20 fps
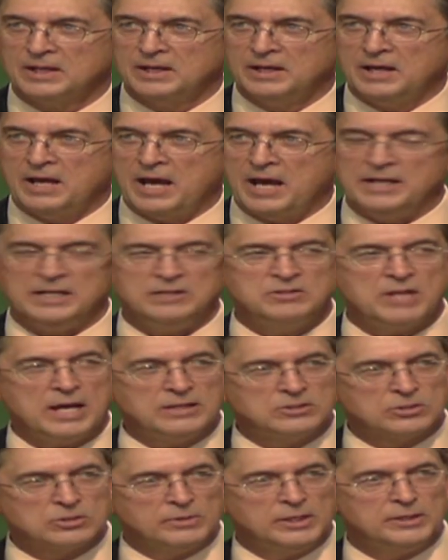And he takes
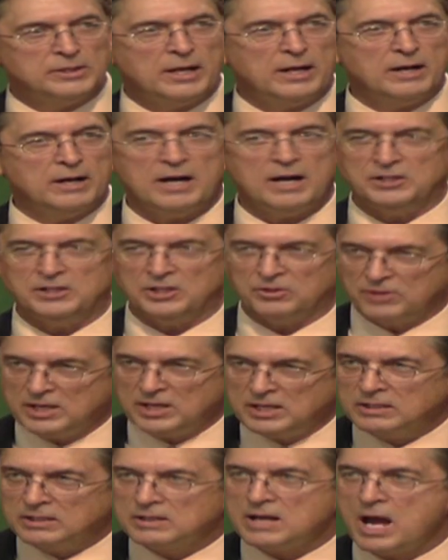her in there, and you
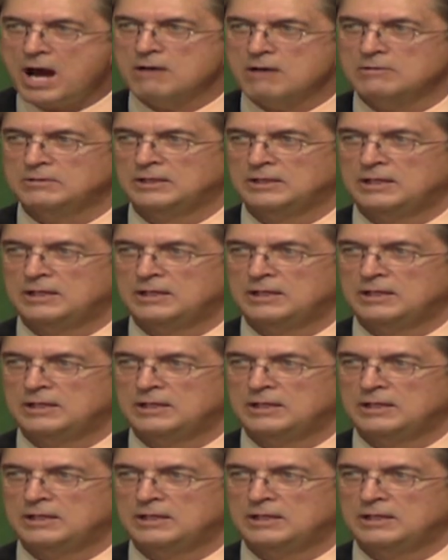think now